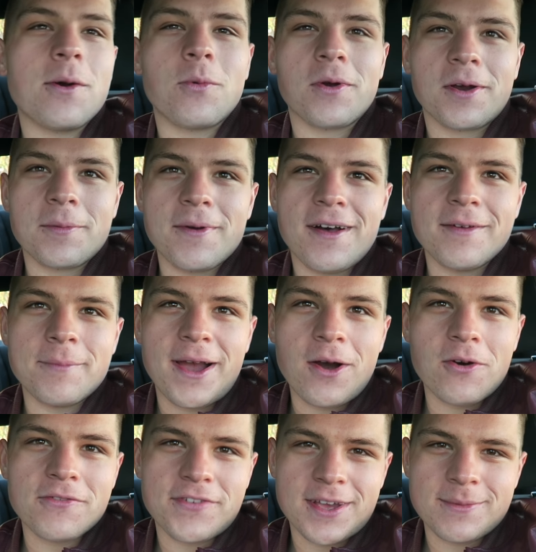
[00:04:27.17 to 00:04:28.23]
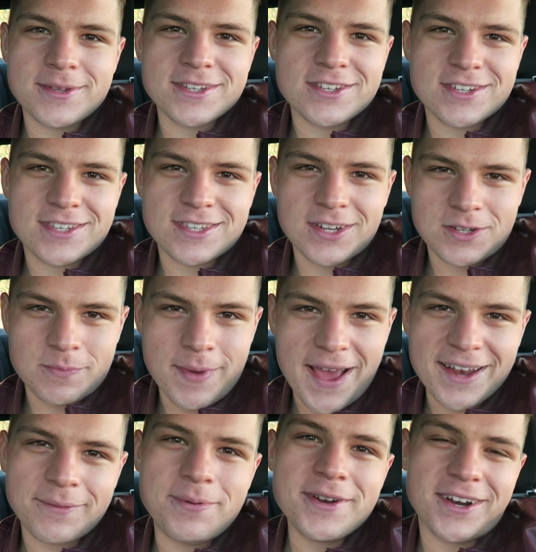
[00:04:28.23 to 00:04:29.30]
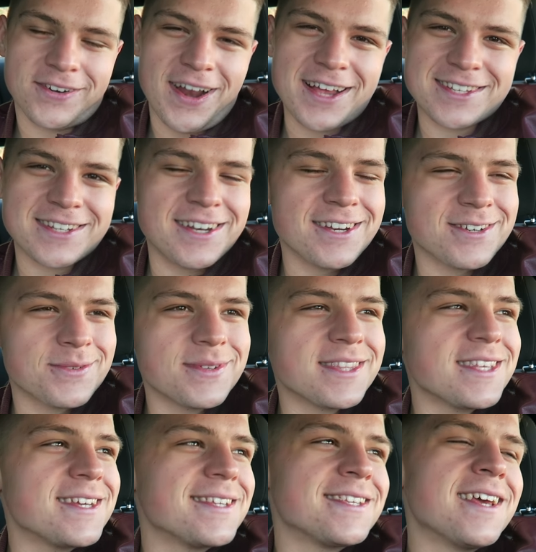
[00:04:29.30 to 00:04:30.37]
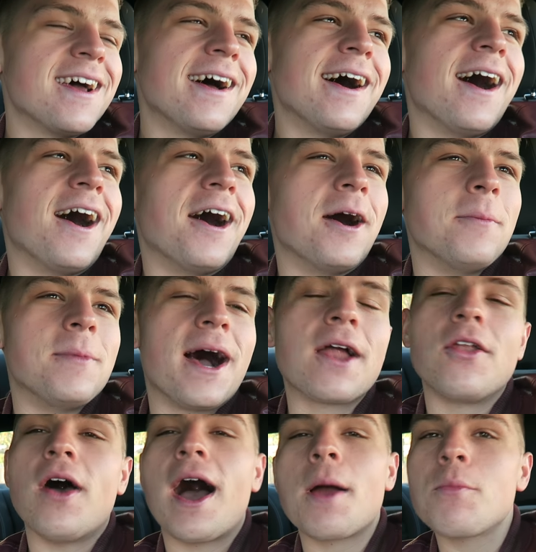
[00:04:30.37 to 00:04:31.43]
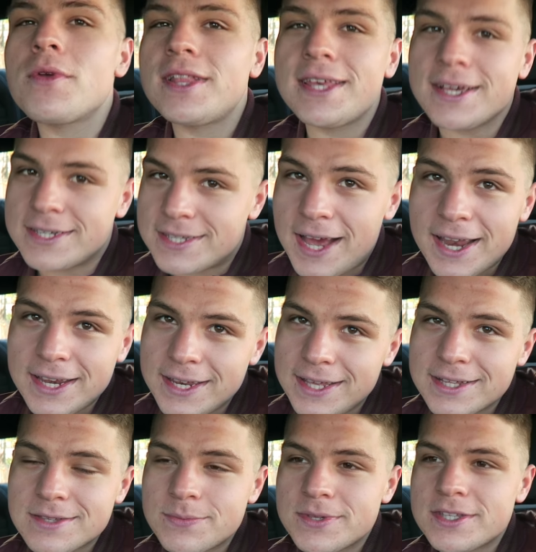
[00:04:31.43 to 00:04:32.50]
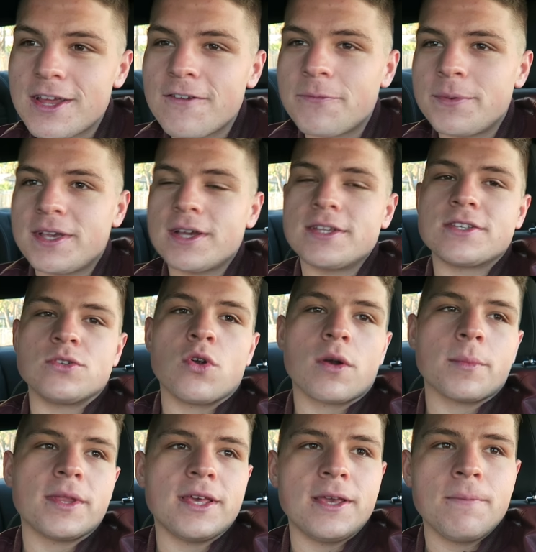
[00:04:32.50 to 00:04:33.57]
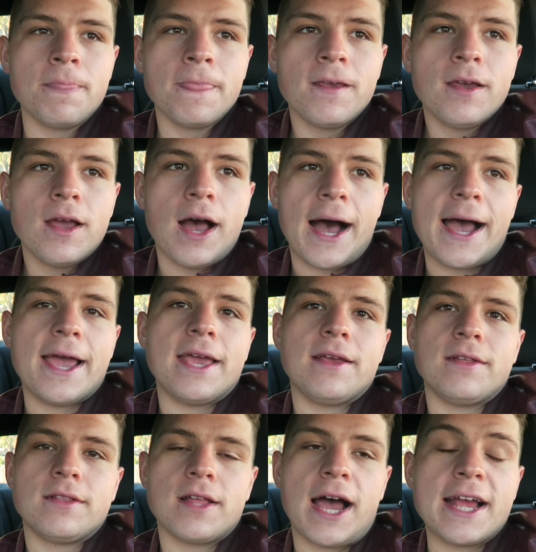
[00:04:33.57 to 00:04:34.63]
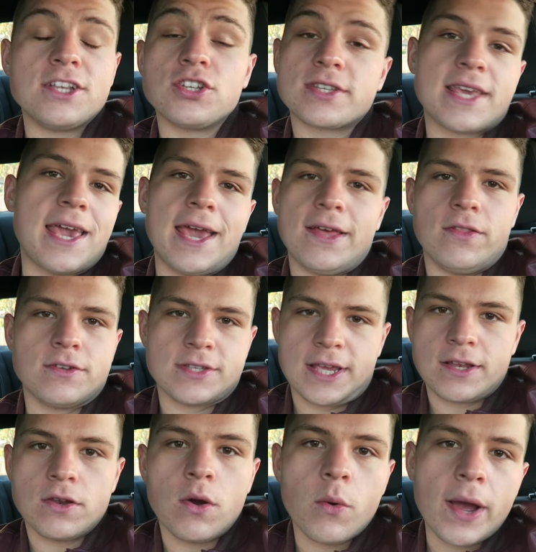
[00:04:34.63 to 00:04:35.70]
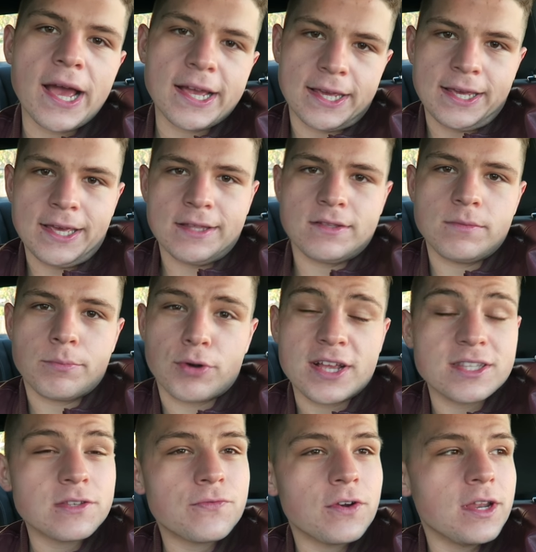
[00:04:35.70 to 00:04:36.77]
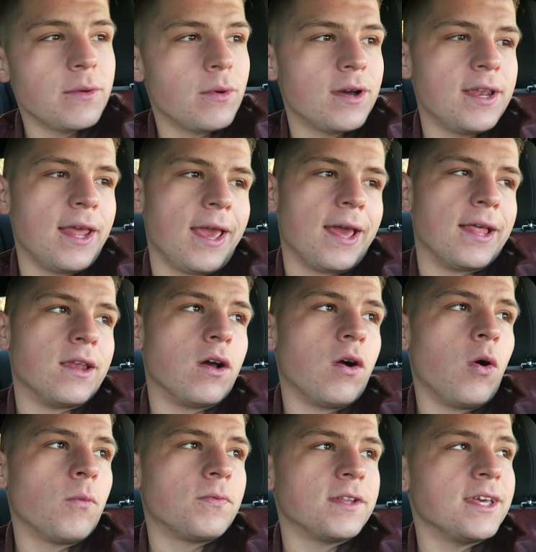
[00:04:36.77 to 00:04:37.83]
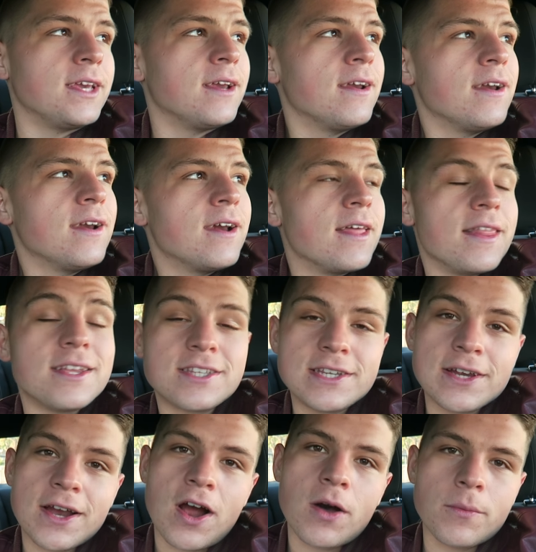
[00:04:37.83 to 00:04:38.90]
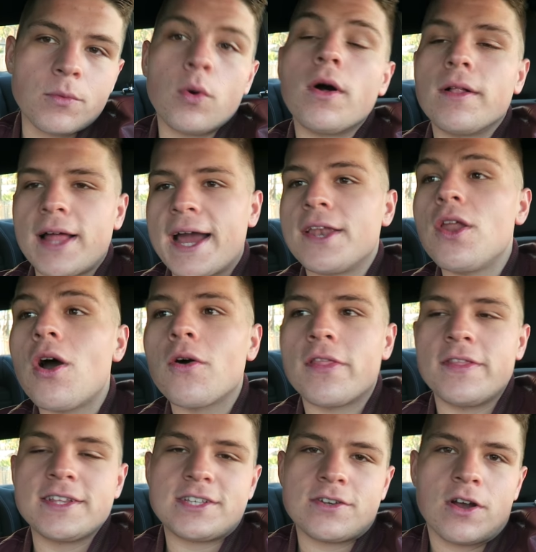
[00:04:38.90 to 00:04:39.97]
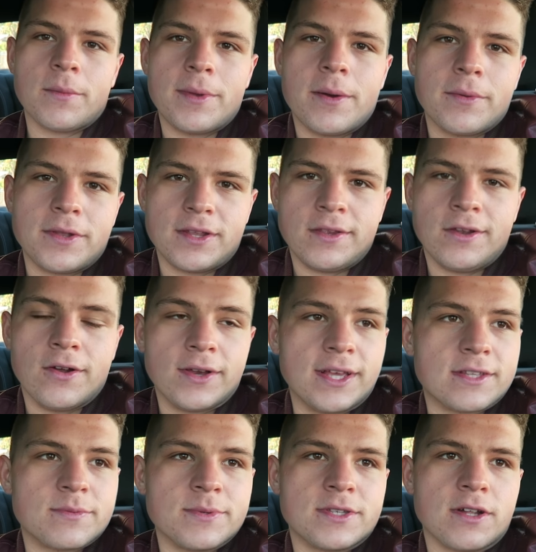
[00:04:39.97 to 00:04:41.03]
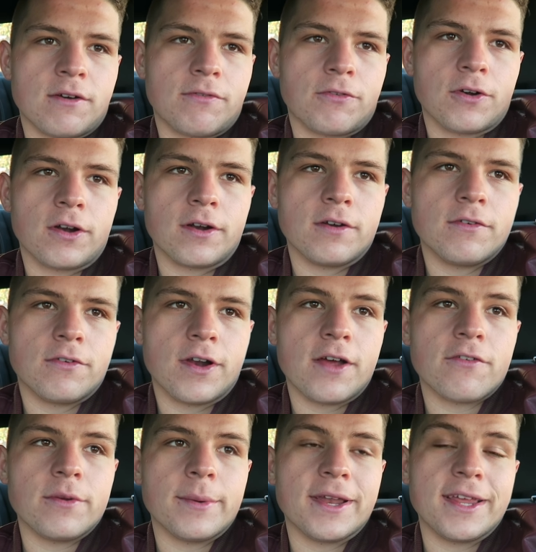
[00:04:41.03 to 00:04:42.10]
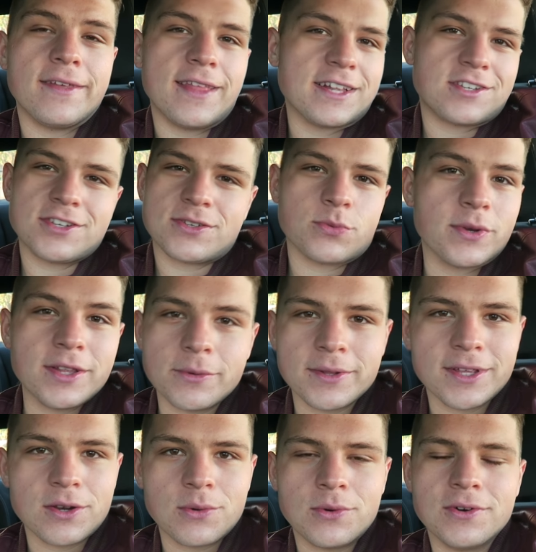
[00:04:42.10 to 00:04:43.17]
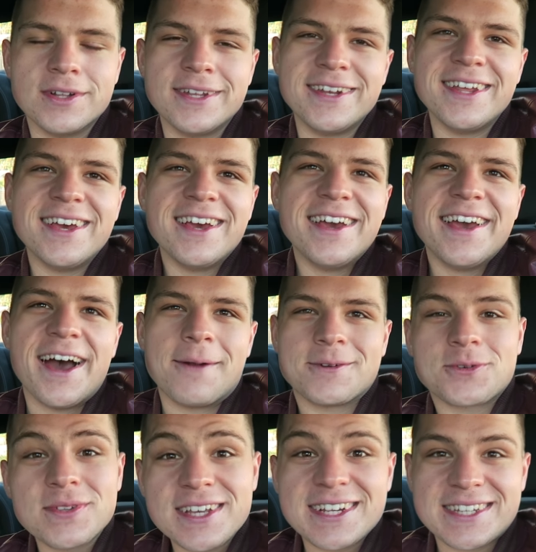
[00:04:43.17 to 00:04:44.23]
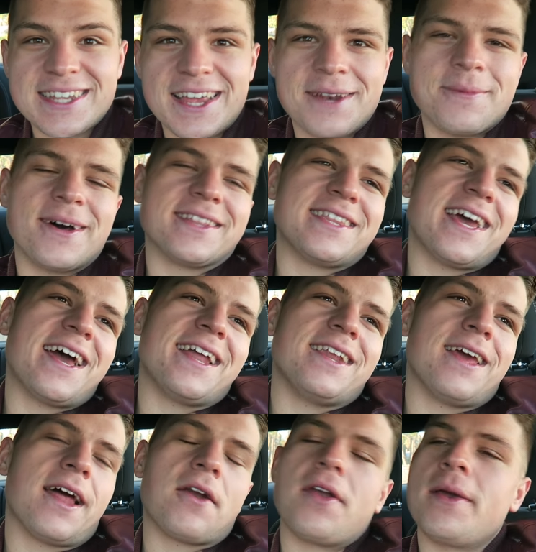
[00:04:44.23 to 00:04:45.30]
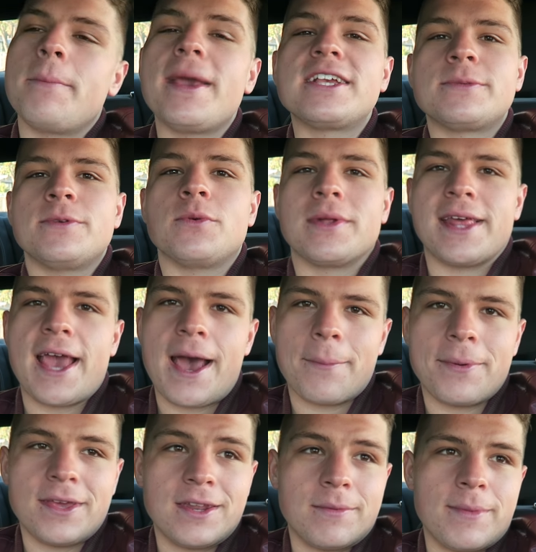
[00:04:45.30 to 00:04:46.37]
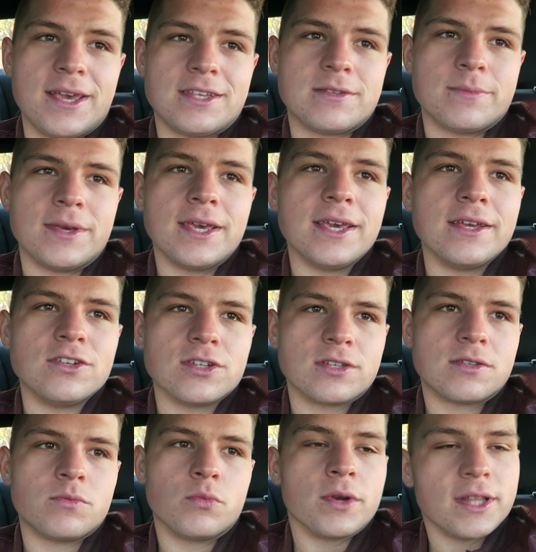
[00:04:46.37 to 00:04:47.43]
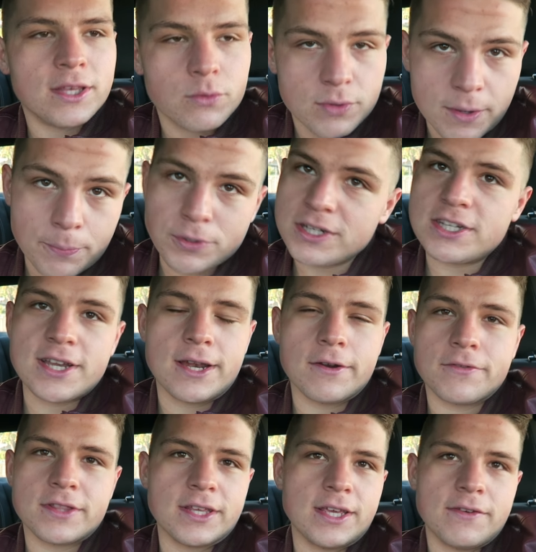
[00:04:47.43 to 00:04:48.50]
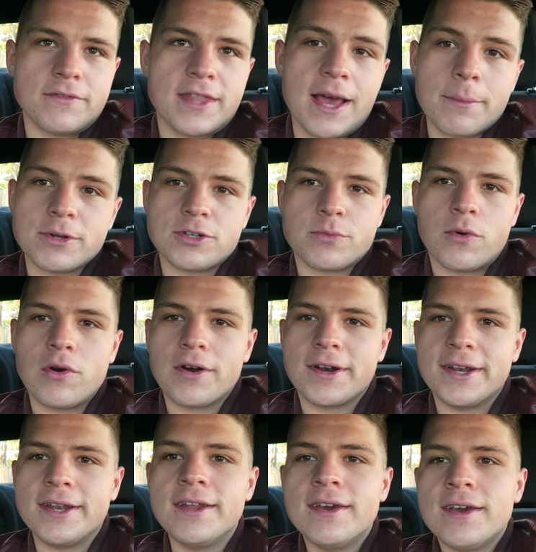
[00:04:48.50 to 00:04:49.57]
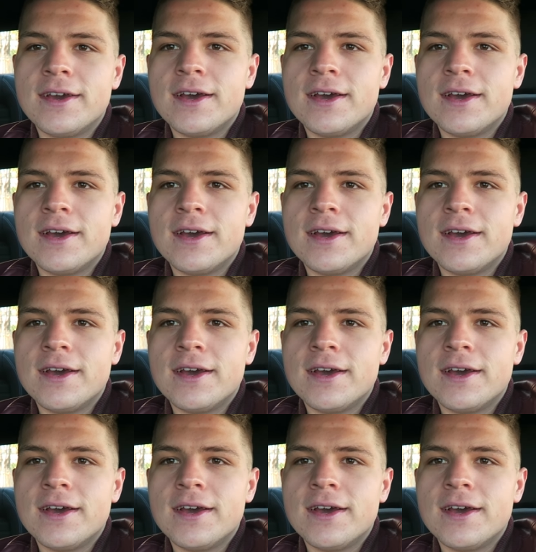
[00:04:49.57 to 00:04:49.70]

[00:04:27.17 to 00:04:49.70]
we're, my whole family is just such bad procrastinators with this. I don't know, I'm really excited to get some stuff because normally I just can't. There's like no way I can get presents for anyone, and hopefully this year, I know that this year I'll be able to, you know, get some stuff for everybody, and that's just really, really cool, and I'm just really excited about that. It makes me really happy, and it makes me just really appreciate everything even that much more. And